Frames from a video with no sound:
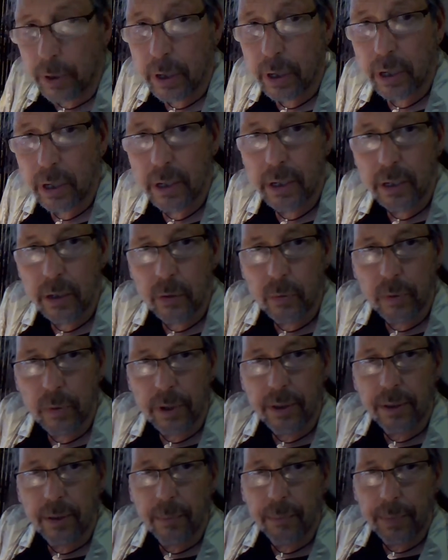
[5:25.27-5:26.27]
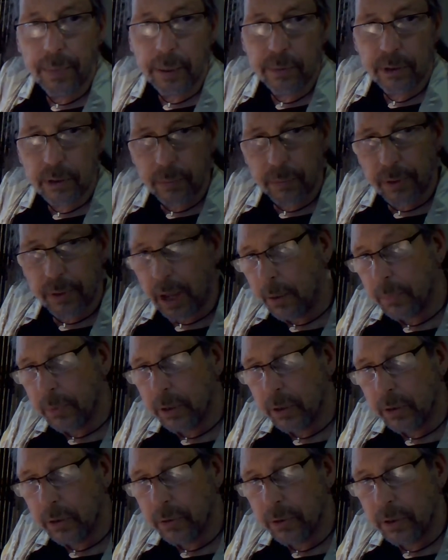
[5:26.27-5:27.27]
we're going to deal with maybe some thought
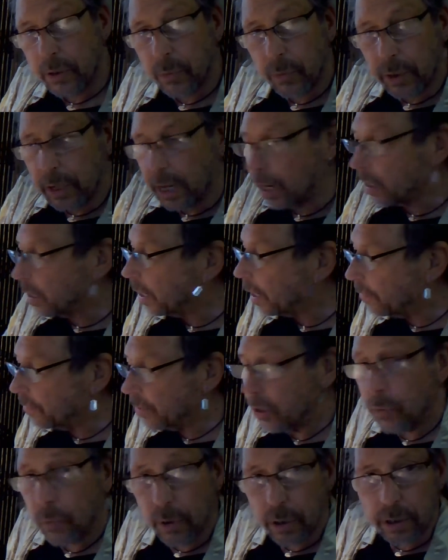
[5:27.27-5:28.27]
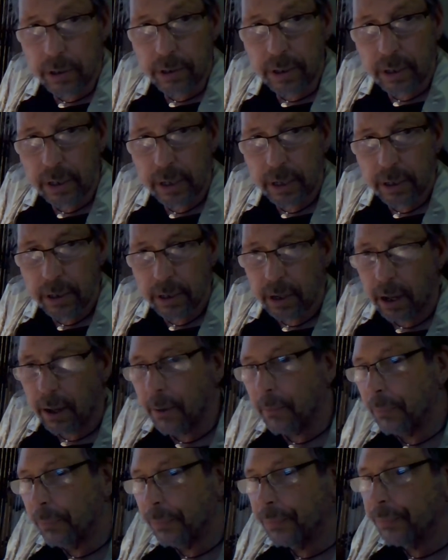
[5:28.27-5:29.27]
balloons. We're not going to have any words in here at
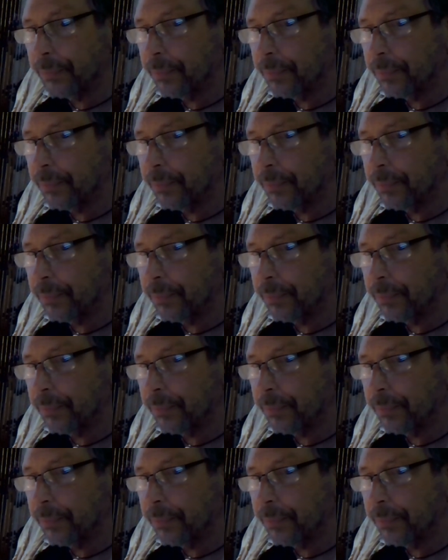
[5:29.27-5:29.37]
all.